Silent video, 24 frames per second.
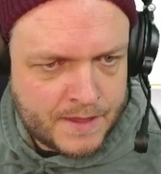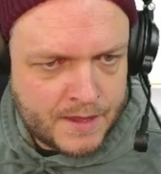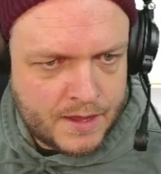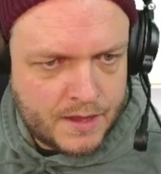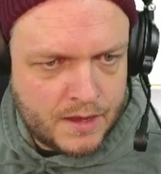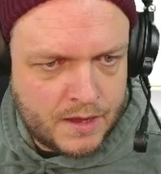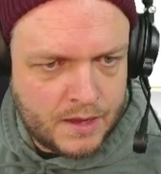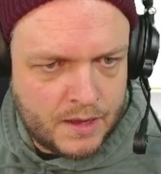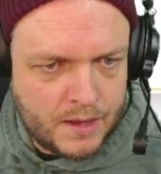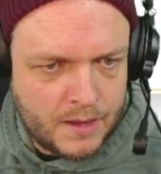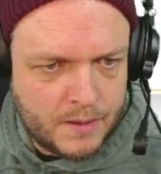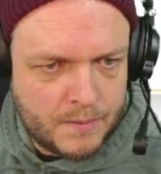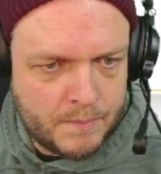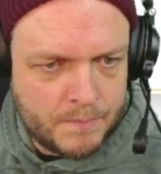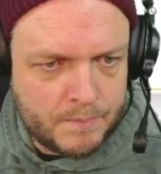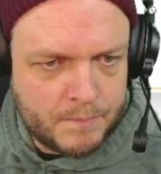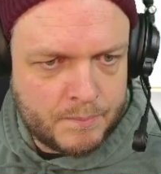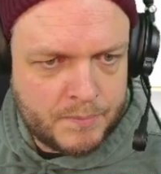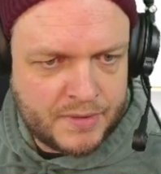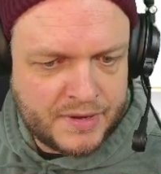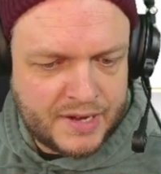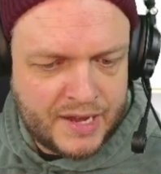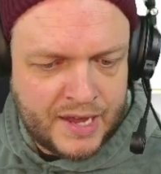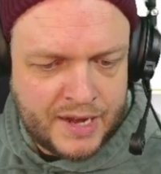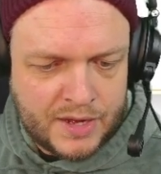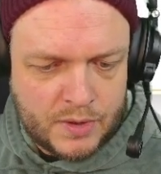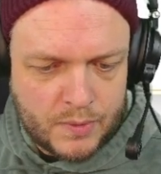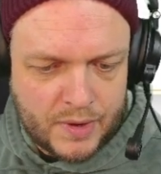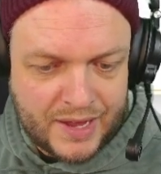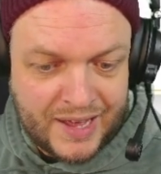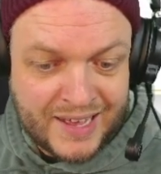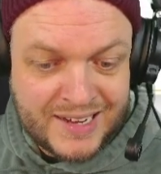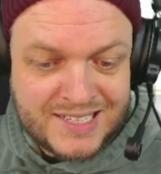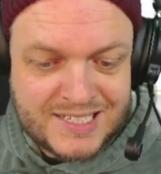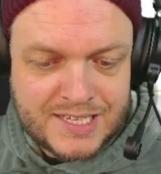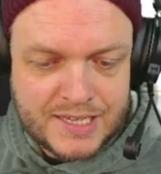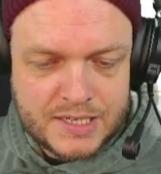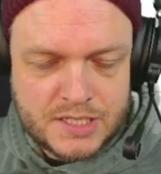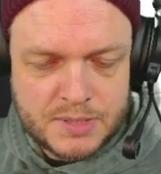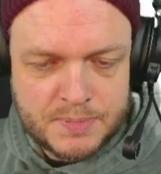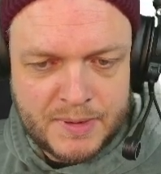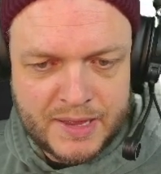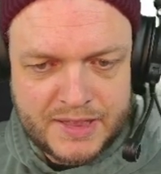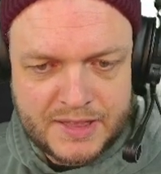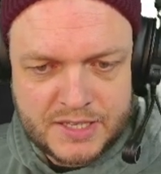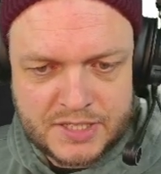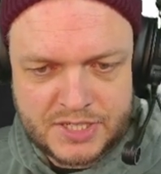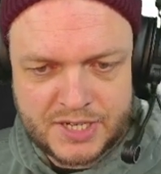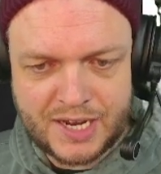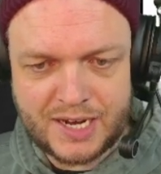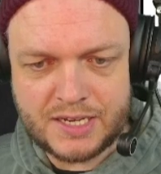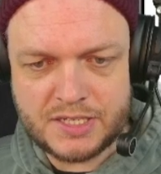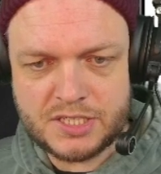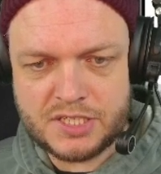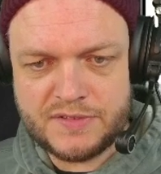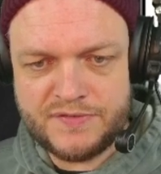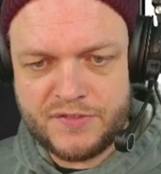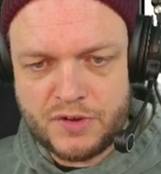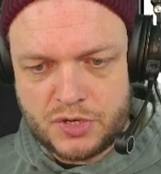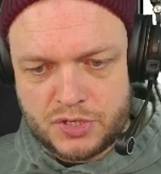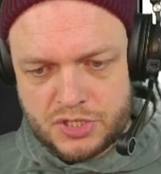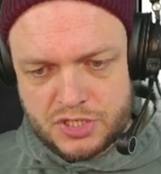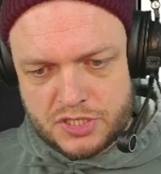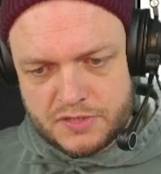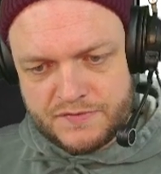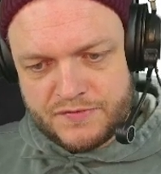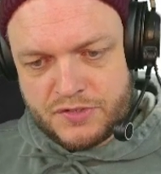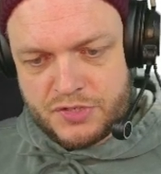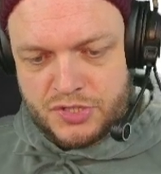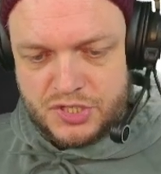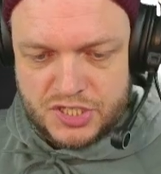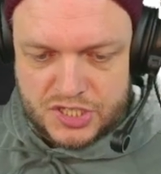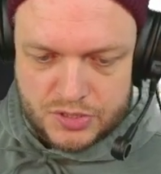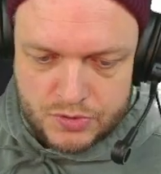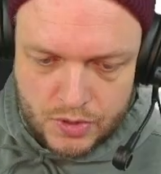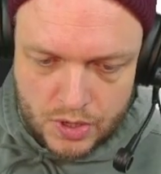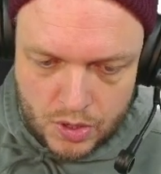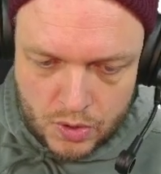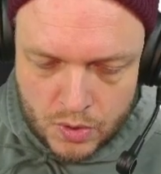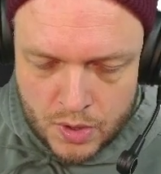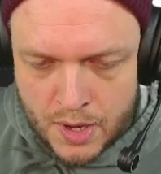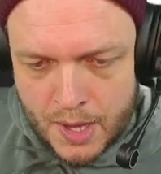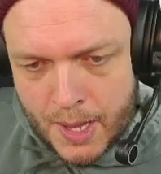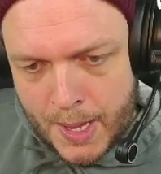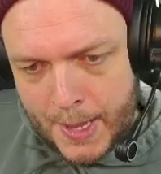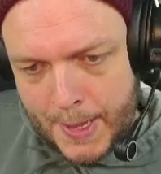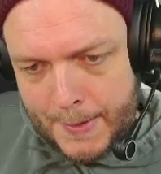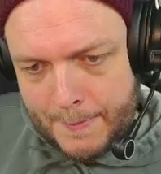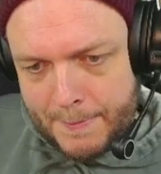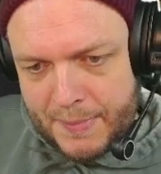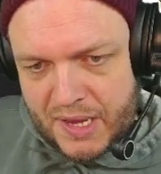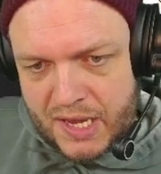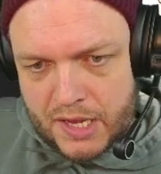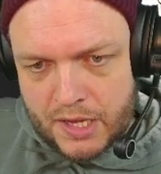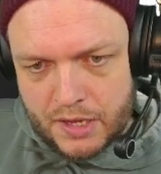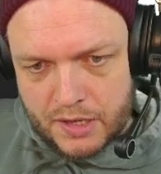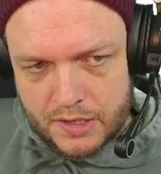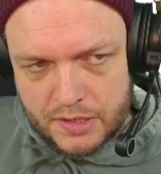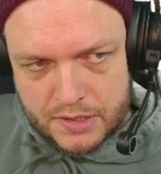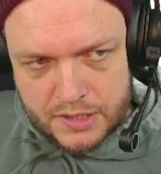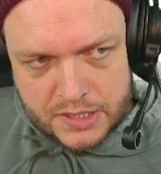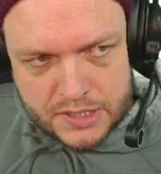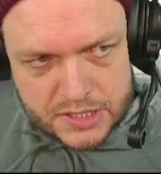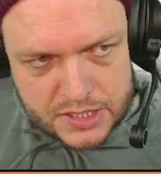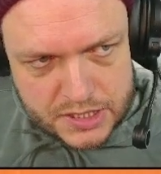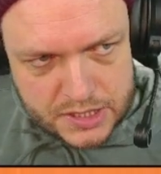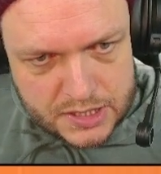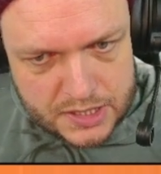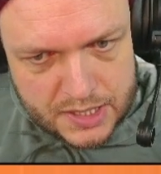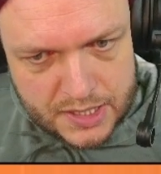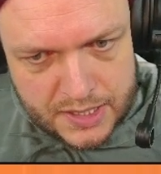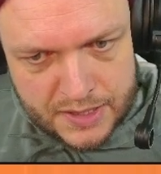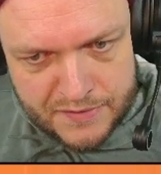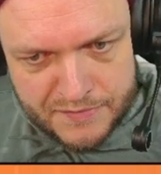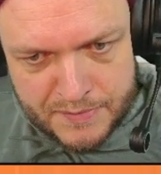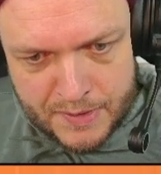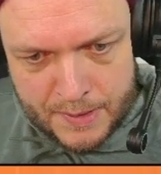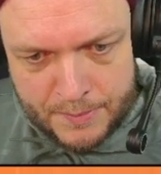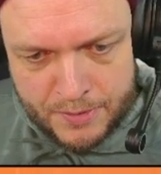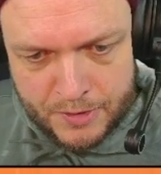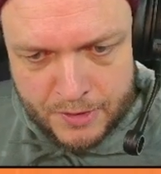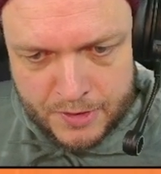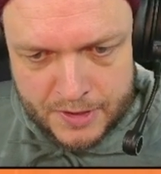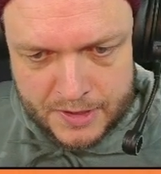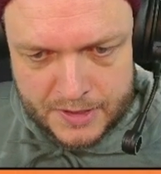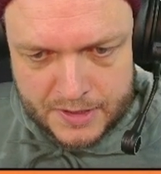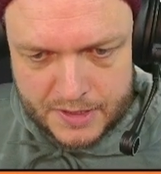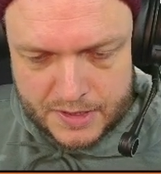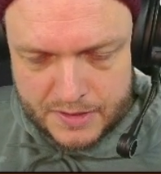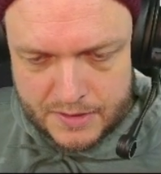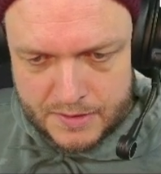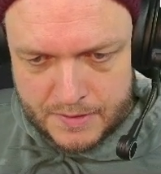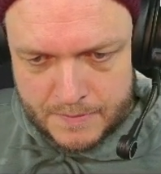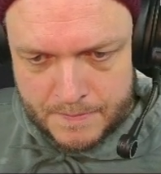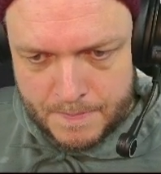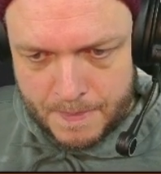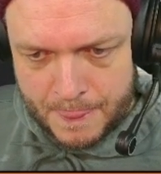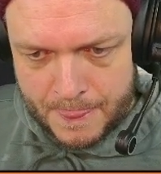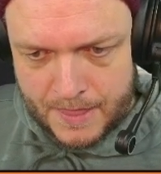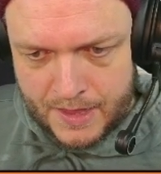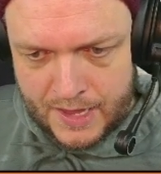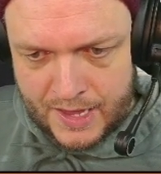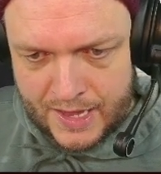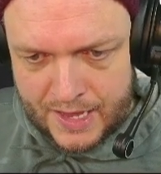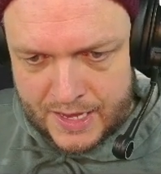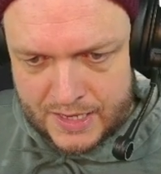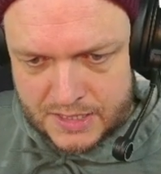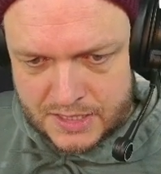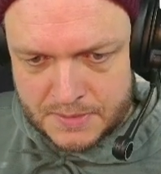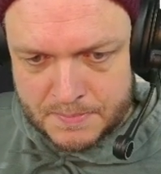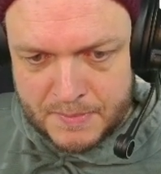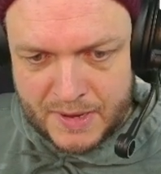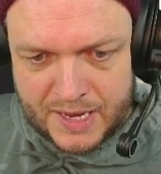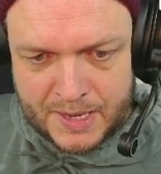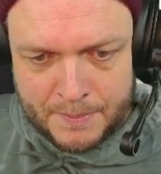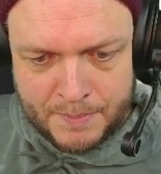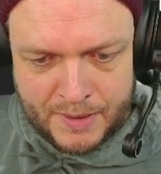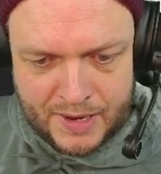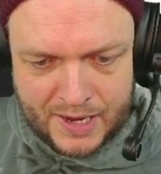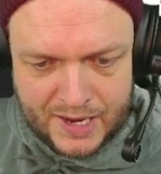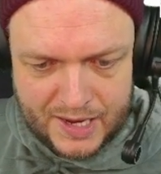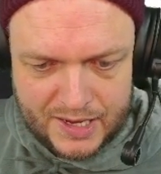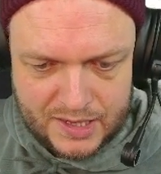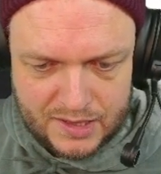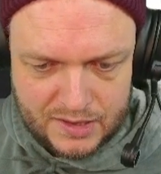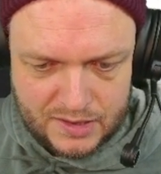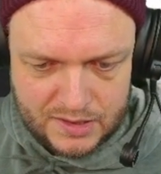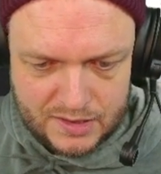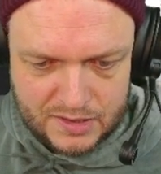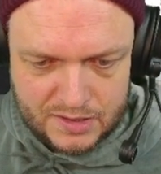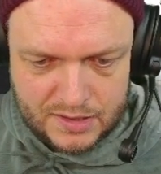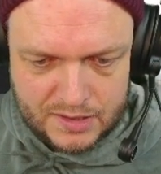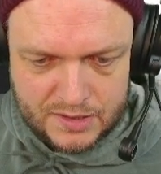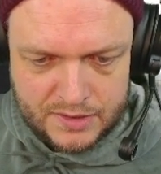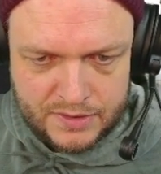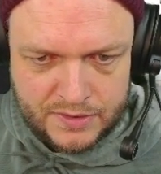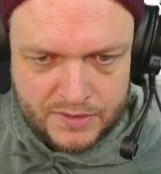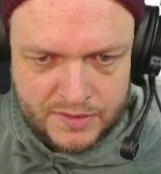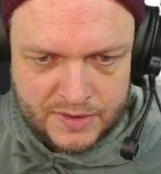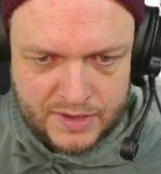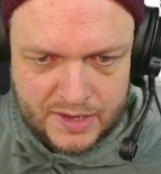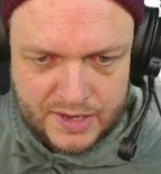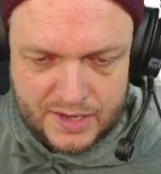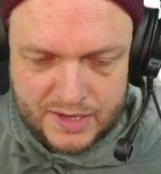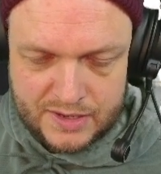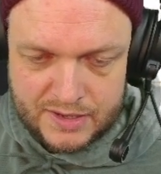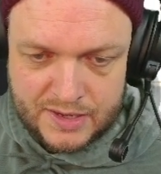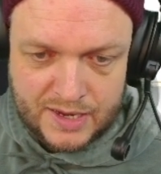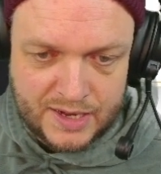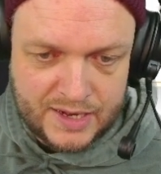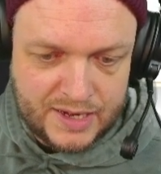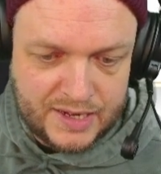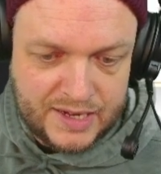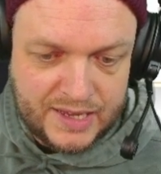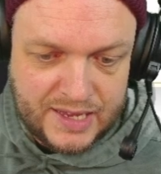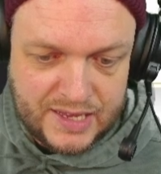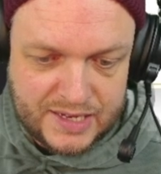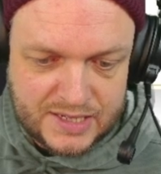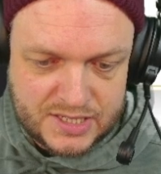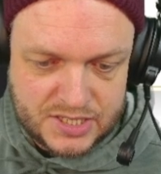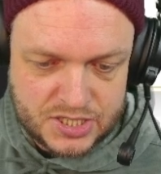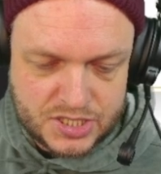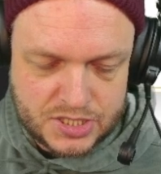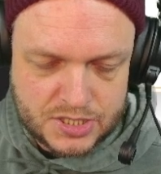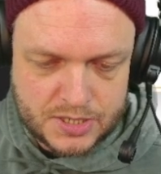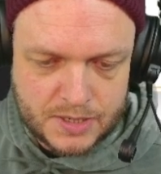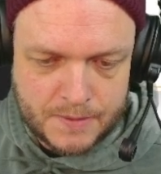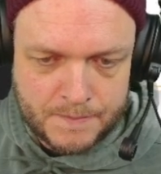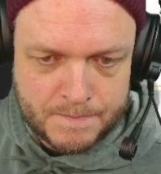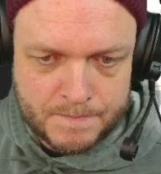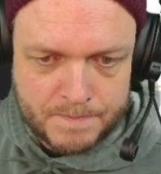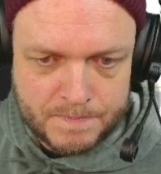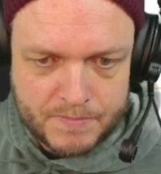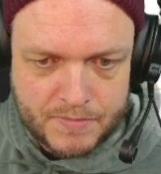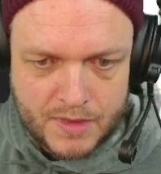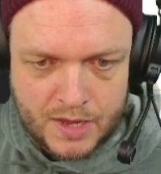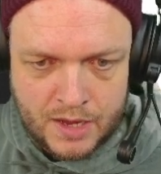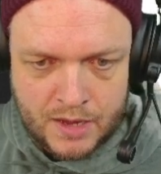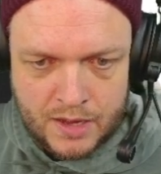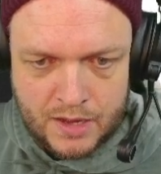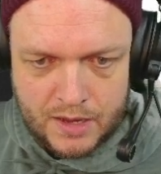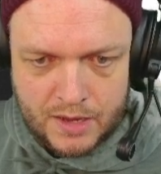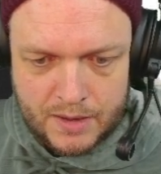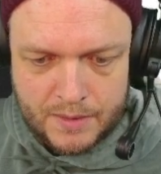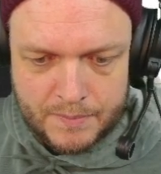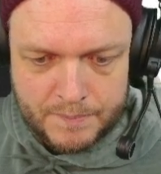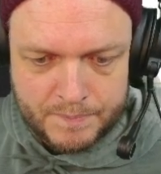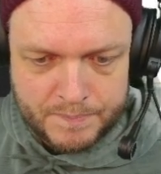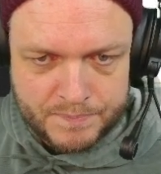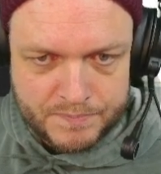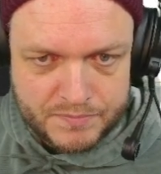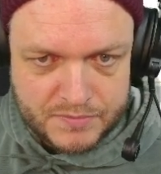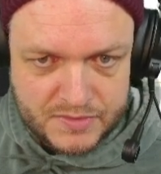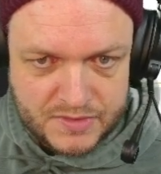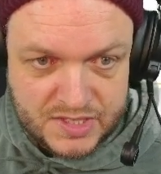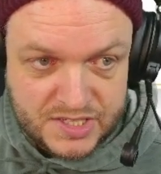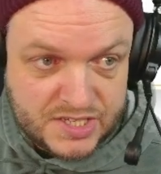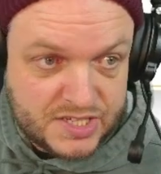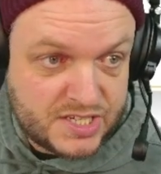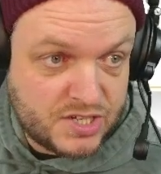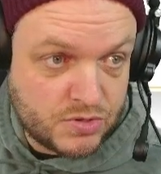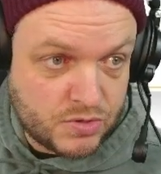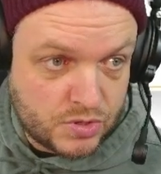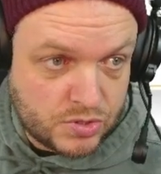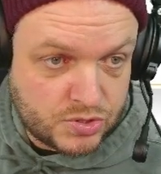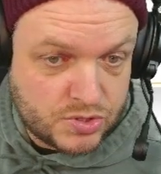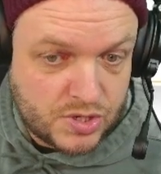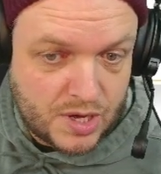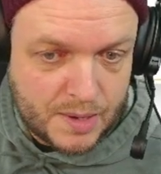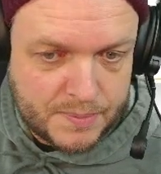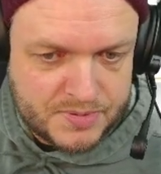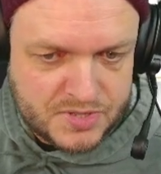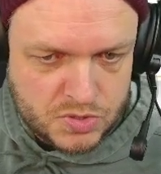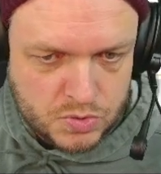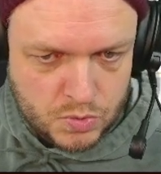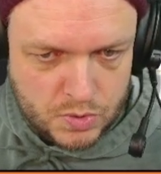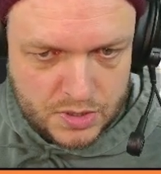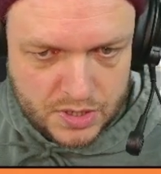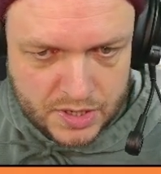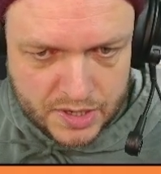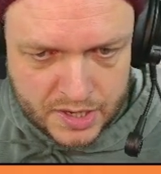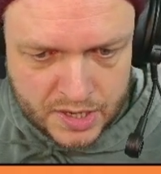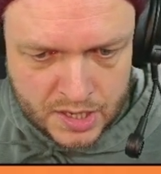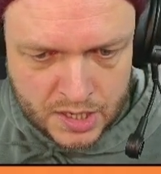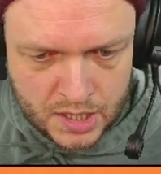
But anyway, I decided to play the Chalice first for 0, because if my opponent has made a pile that kind of needs 0 drops to work,